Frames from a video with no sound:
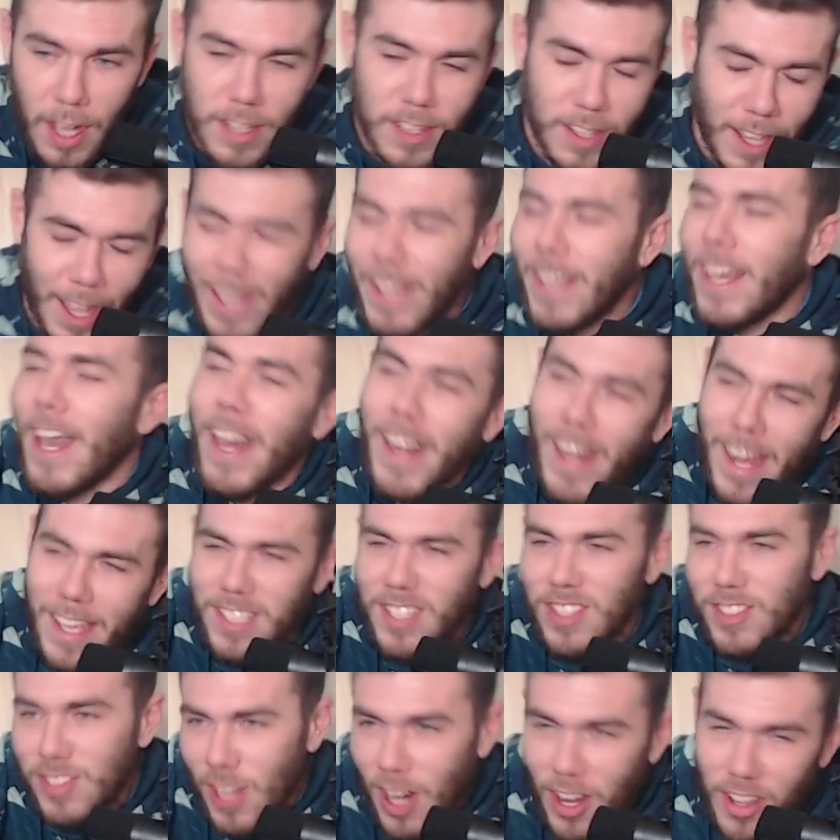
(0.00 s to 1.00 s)
Like I
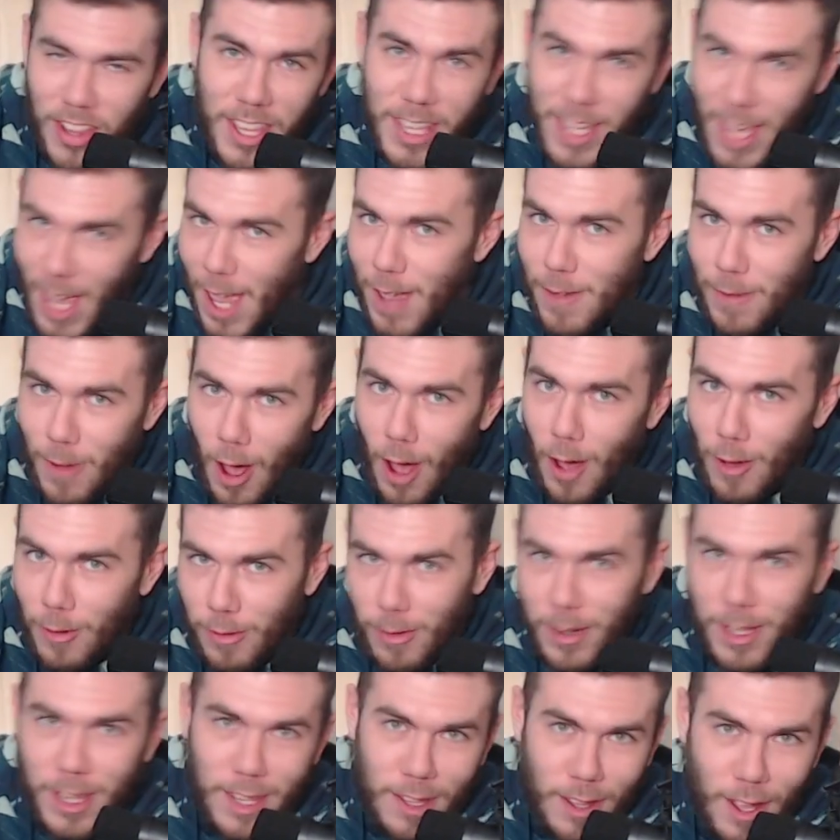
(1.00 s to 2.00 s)
necessarily gave
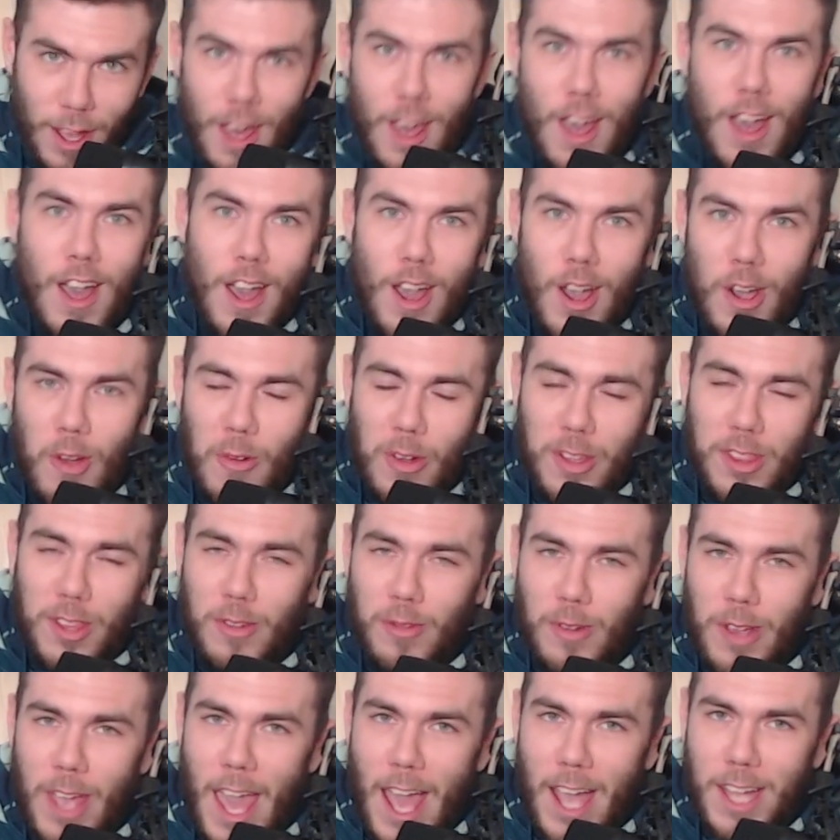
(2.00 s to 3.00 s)
off when the
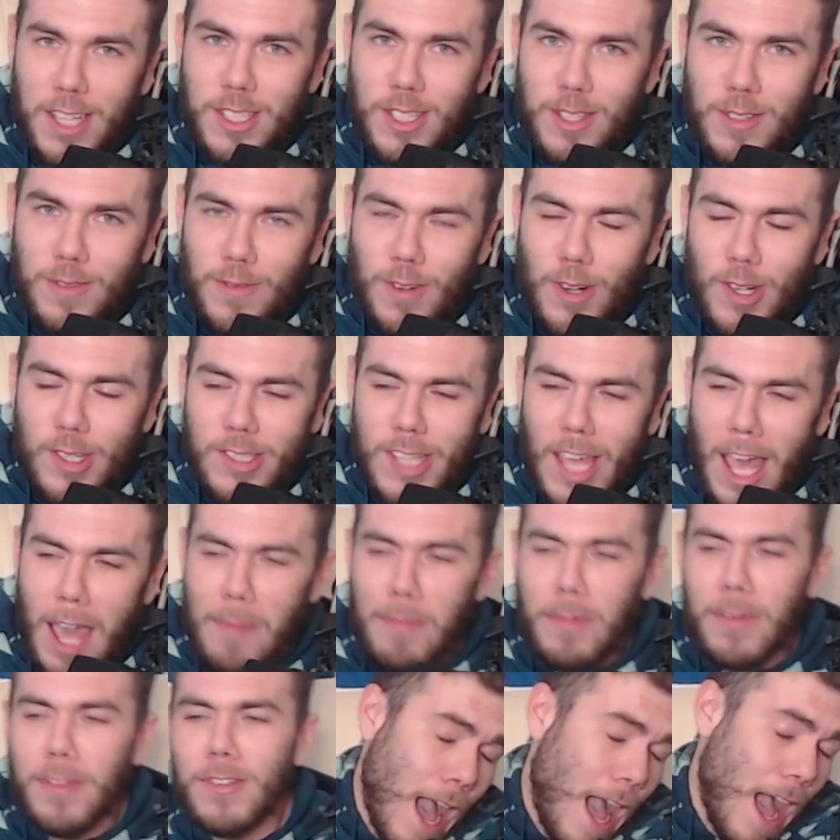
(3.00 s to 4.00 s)
reaction first
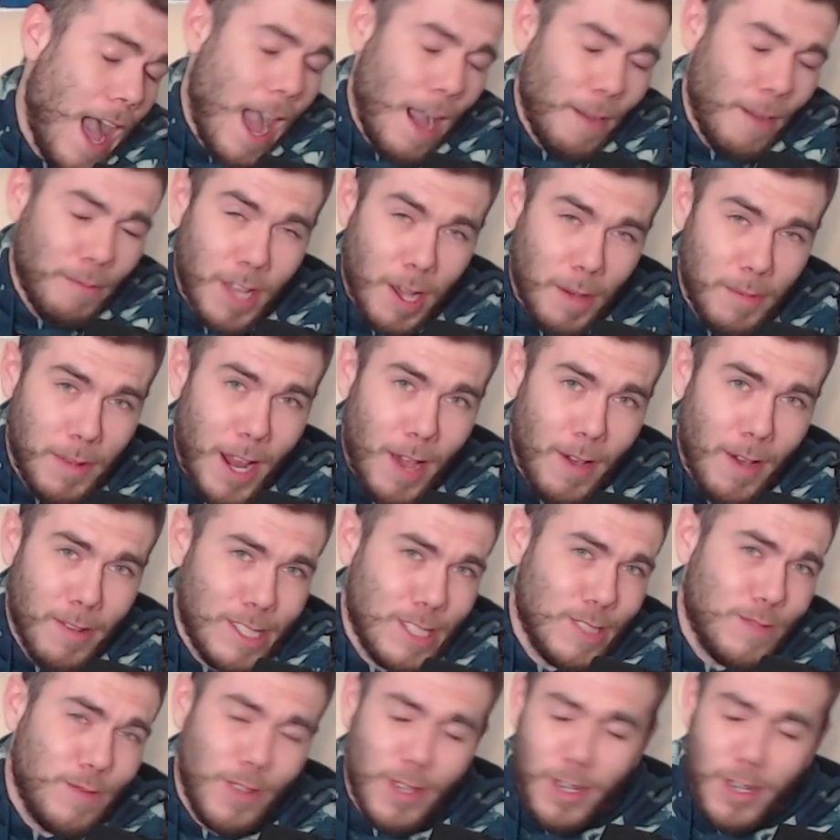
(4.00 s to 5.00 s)
happened. I'm coming out with
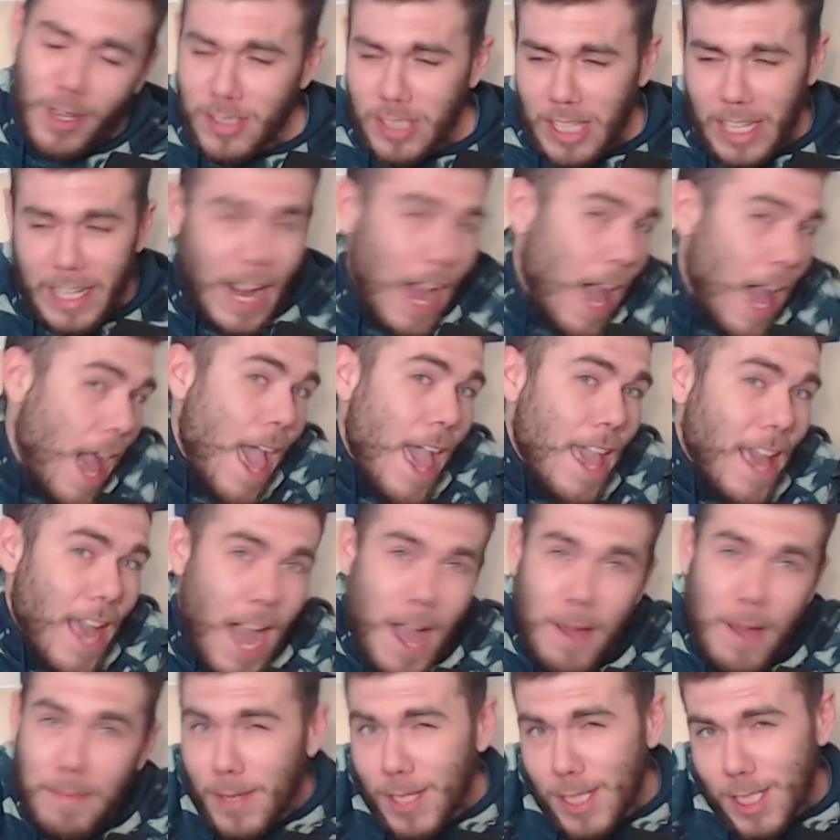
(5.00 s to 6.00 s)
this video saying, hey,
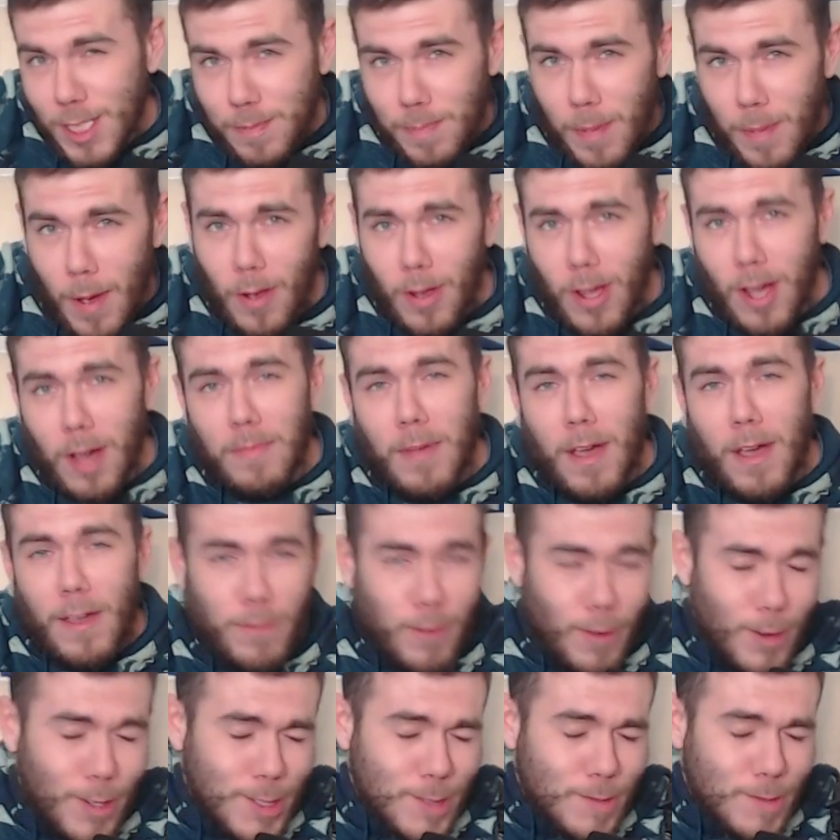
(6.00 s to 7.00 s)
I misspoke on my
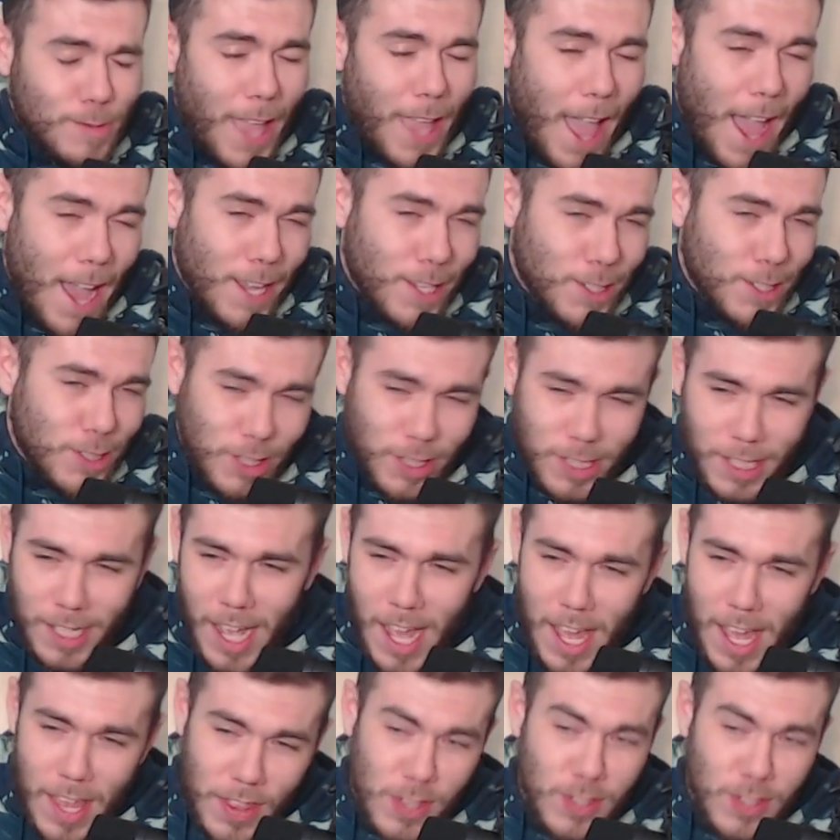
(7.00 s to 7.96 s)
first reaction.